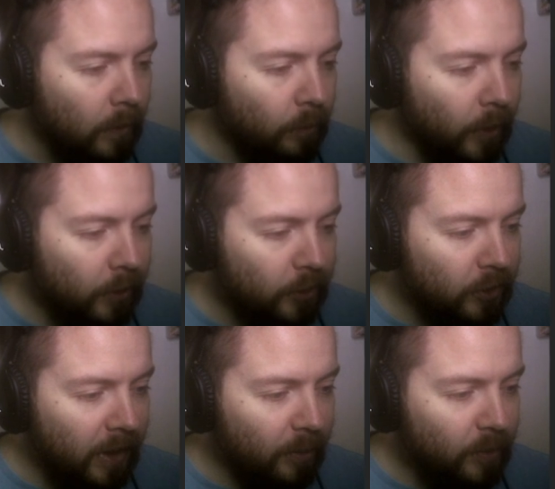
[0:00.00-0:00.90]
merge
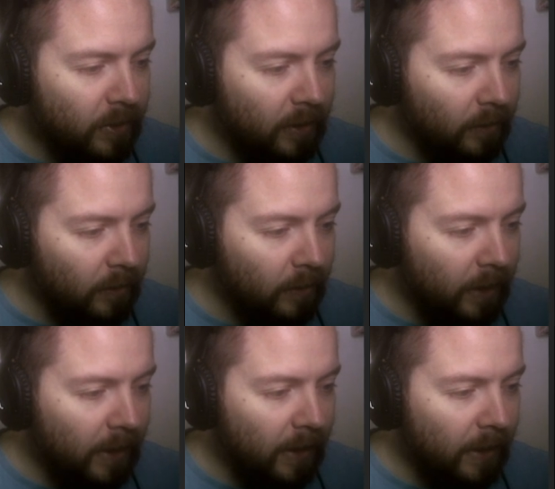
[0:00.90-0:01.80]
steps and
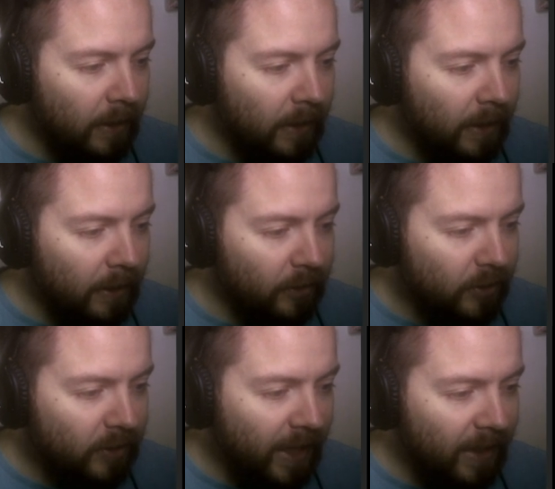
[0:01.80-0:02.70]

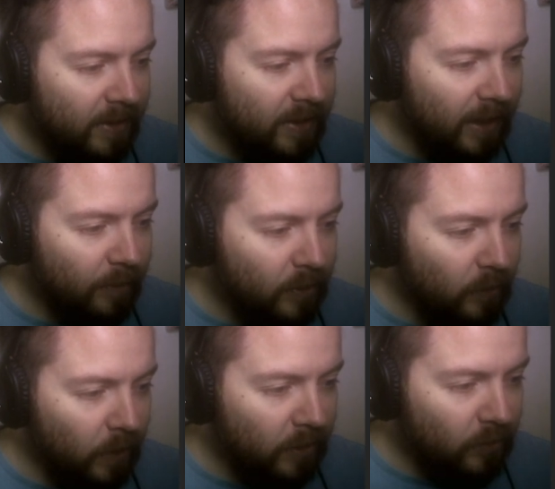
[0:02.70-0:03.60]
understand steps,
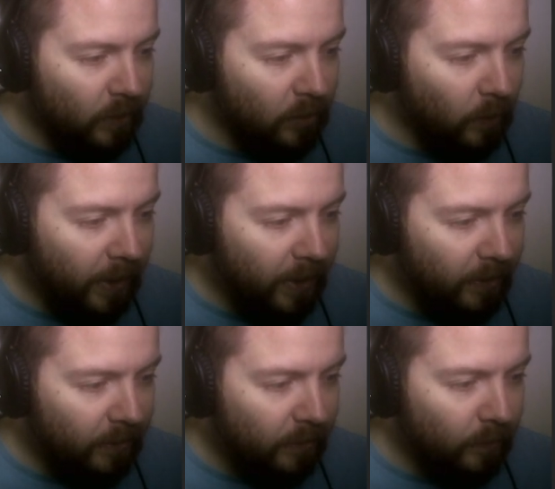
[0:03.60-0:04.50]
what is
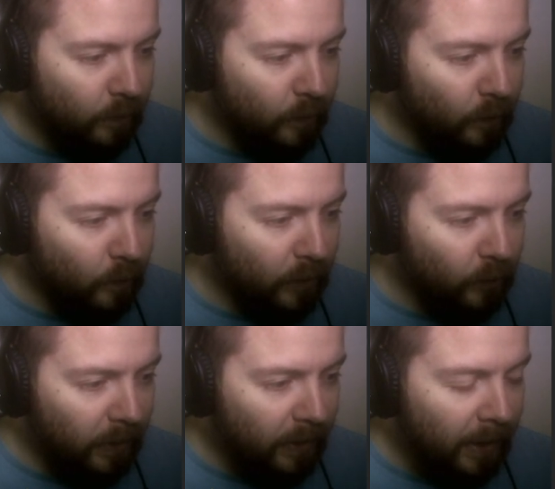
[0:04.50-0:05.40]
required
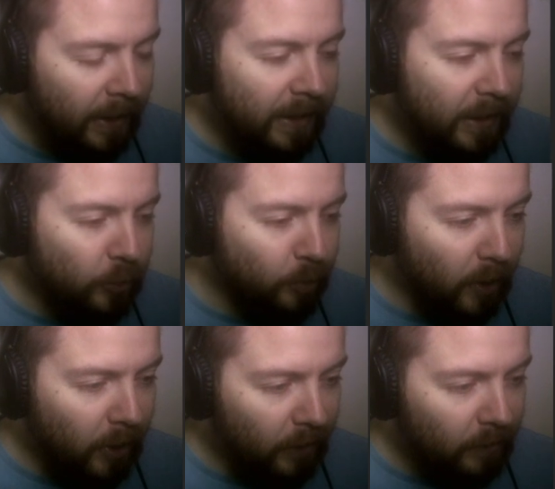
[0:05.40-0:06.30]
between each
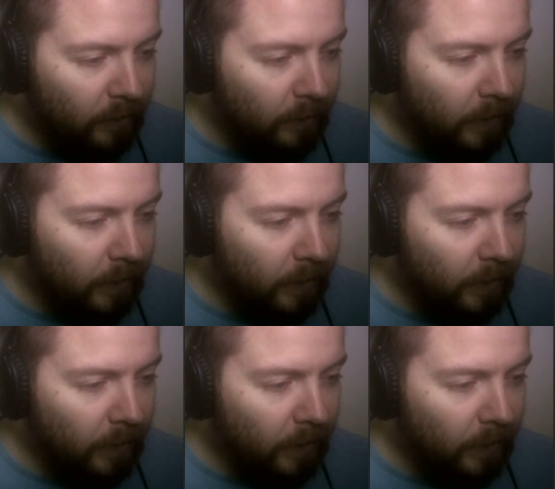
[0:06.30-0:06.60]
part,